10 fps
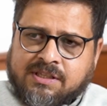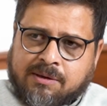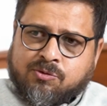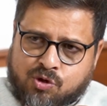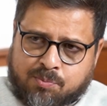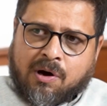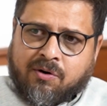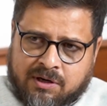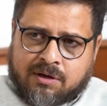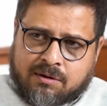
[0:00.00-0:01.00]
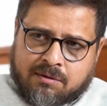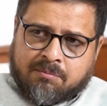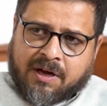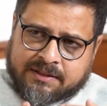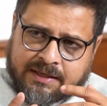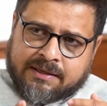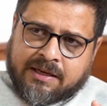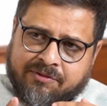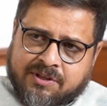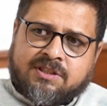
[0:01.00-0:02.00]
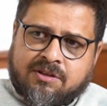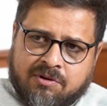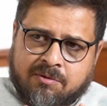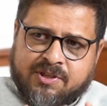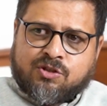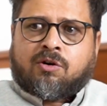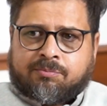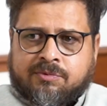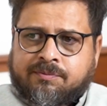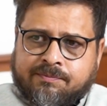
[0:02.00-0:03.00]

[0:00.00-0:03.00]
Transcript: comes to power, Madhai diversion will be stopped.